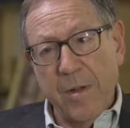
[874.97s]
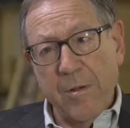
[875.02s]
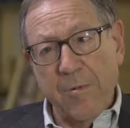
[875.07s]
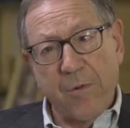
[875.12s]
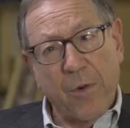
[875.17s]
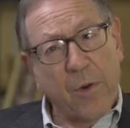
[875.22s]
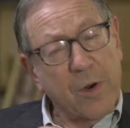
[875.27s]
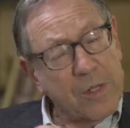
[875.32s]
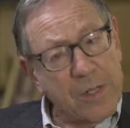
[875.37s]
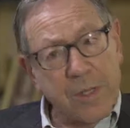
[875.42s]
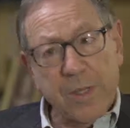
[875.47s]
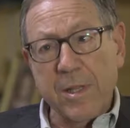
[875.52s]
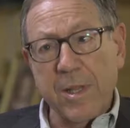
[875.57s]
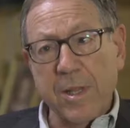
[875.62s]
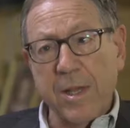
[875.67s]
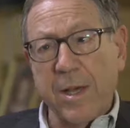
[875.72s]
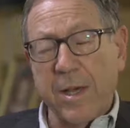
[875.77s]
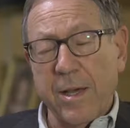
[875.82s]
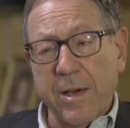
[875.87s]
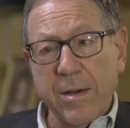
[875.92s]

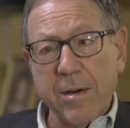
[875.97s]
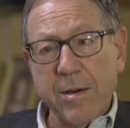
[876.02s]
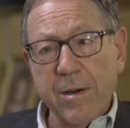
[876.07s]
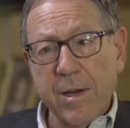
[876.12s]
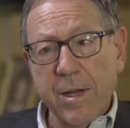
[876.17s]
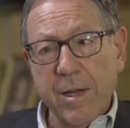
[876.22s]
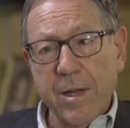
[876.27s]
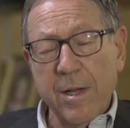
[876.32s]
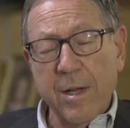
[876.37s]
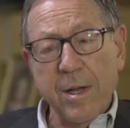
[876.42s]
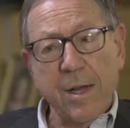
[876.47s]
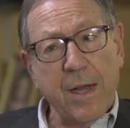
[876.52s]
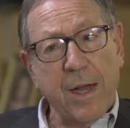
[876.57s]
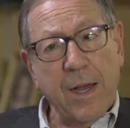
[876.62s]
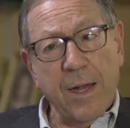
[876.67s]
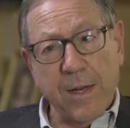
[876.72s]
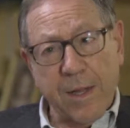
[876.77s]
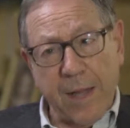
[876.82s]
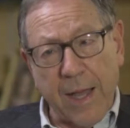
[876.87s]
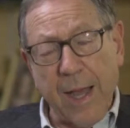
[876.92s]
Fortunately here,
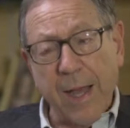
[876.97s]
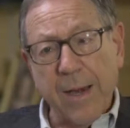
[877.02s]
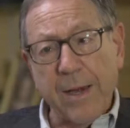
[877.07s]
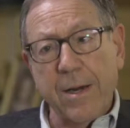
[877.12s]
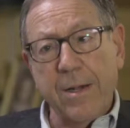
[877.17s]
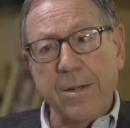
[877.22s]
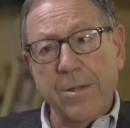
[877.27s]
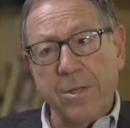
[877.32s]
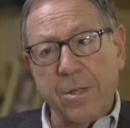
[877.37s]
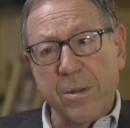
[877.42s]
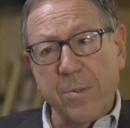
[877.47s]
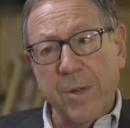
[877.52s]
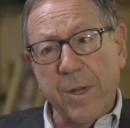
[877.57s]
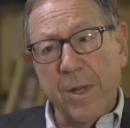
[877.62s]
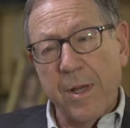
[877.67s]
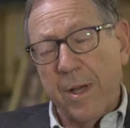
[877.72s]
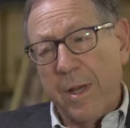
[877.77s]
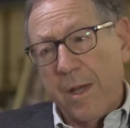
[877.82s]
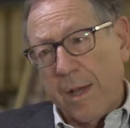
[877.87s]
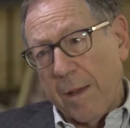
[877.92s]
and Canada is to
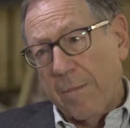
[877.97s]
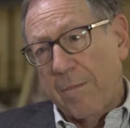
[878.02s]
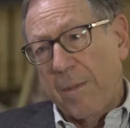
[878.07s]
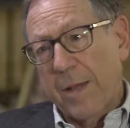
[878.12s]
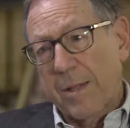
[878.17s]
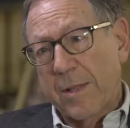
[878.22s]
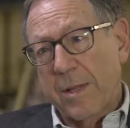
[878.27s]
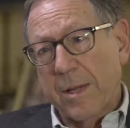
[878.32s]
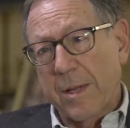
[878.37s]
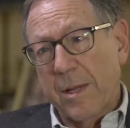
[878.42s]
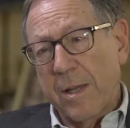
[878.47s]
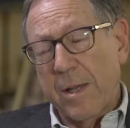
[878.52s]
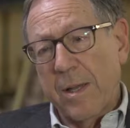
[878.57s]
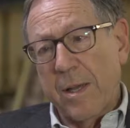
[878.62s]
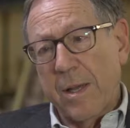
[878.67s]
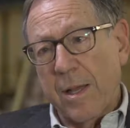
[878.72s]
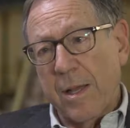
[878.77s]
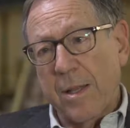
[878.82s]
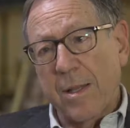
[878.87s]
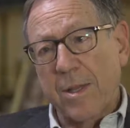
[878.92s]
be commended
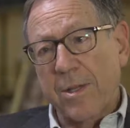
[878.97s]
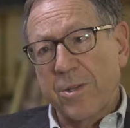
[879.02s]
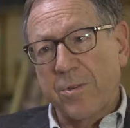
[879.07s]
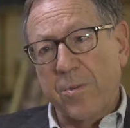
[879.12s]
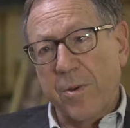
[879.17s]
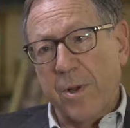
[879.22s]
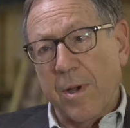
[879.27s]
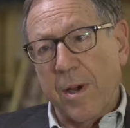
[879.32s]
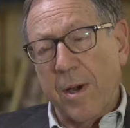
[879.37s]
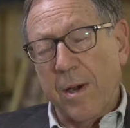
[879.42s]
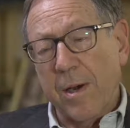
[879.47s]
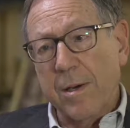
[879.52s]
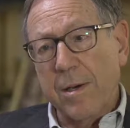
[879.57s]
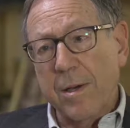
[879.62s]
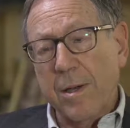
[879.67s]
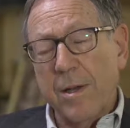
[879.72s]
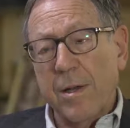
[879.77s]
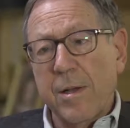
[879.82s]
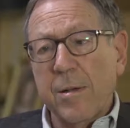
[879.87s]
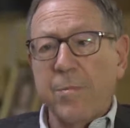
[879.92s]
in this regard,